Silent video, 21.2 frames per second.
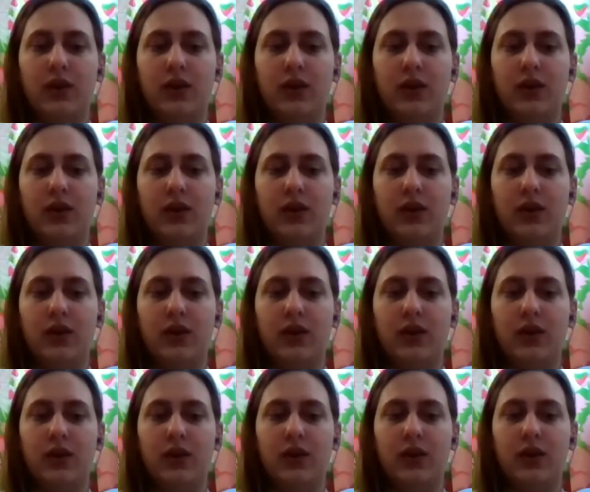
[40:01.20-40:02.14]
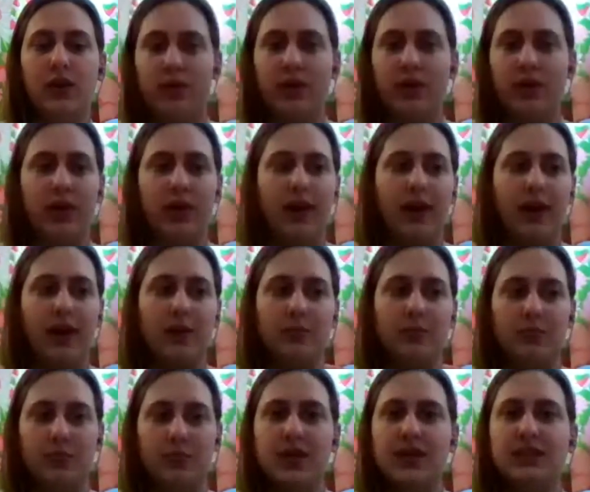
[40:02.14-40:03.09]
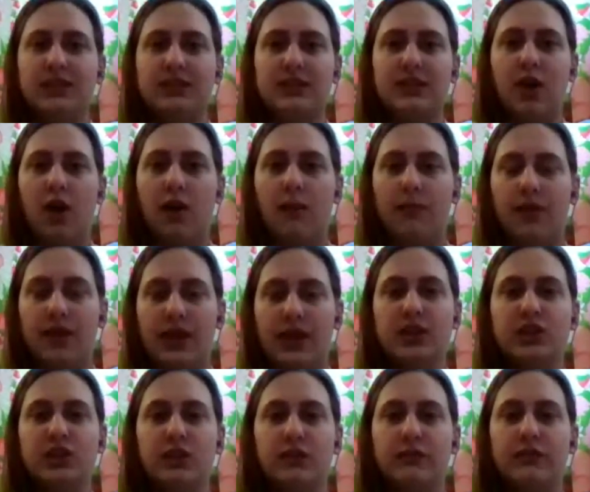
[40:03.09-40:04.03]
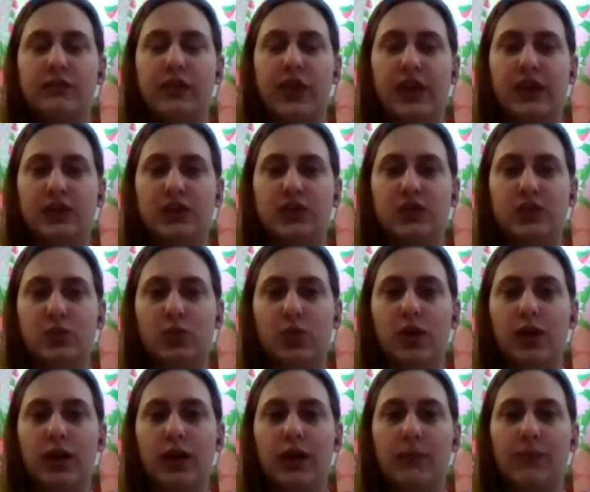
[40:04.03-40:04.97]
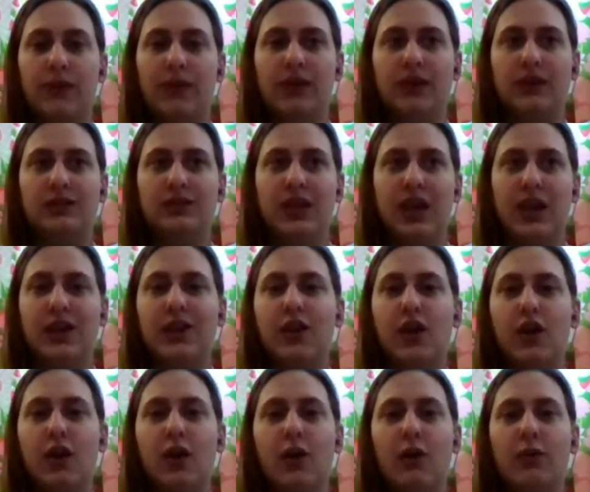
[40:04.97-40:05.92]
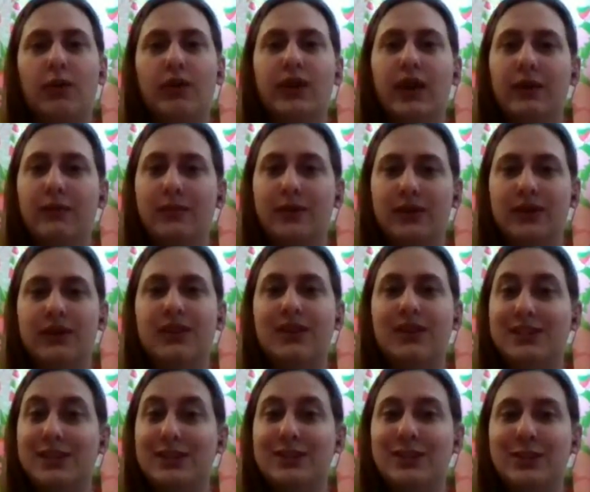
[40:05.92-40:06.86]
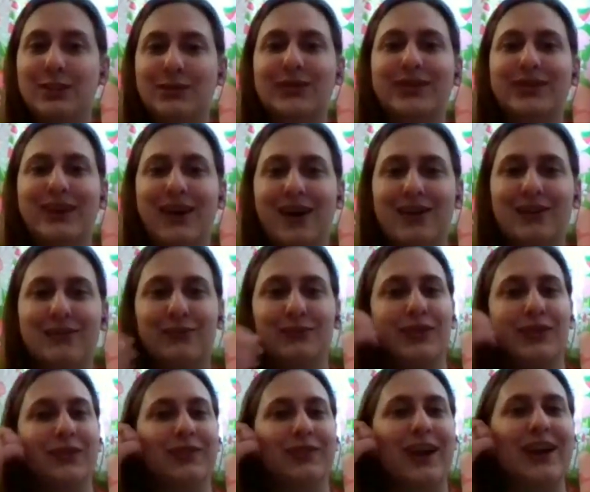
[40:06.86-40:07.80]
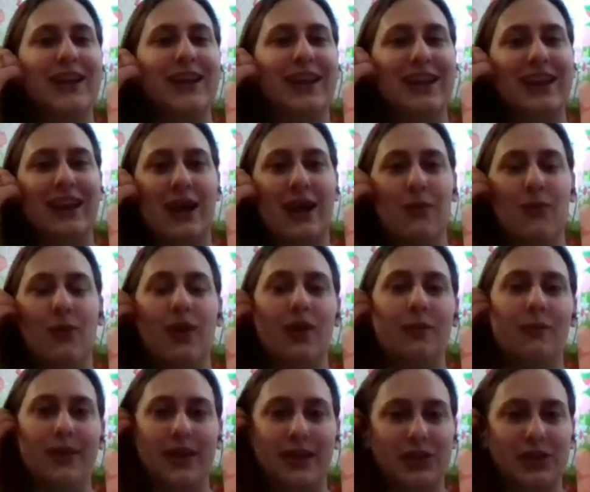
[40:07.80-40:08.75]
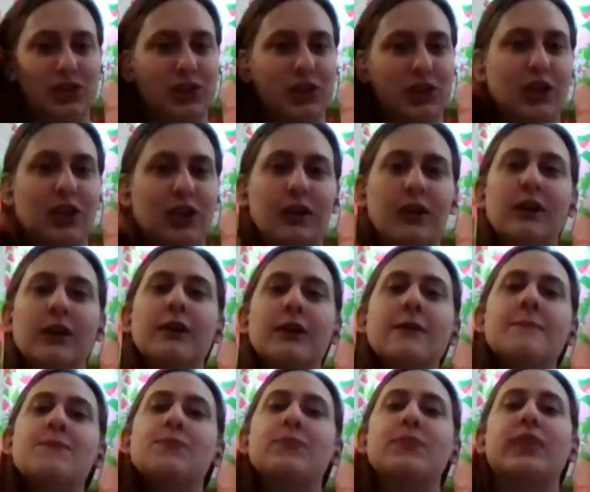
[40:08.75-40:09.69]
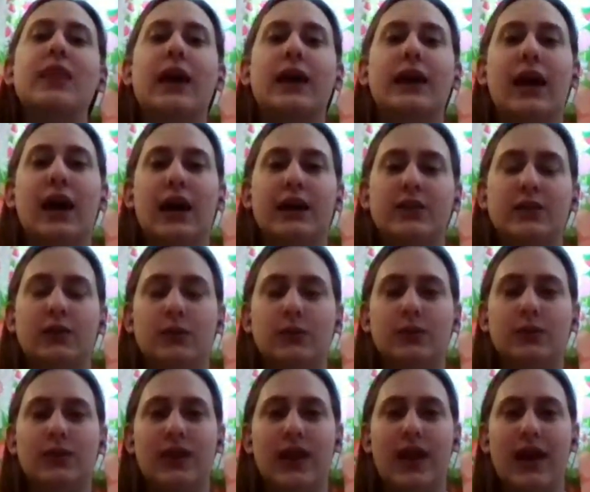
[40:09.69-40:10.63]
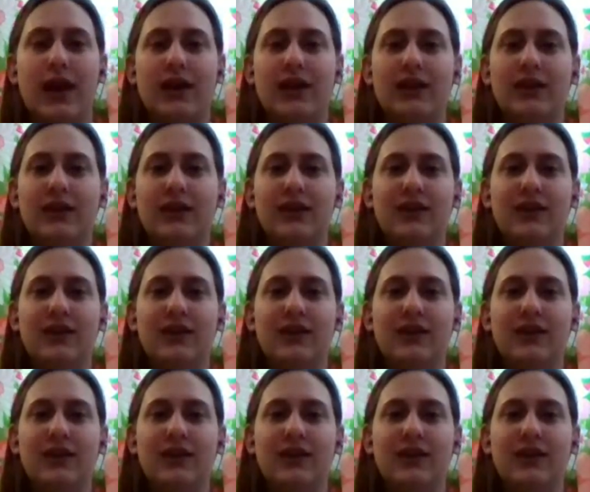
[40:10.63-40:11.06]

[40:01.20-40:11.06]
storyboard and beats combination for that story because I know I'm going to need to do a lot of rewriting, and I want to make sure that I don't get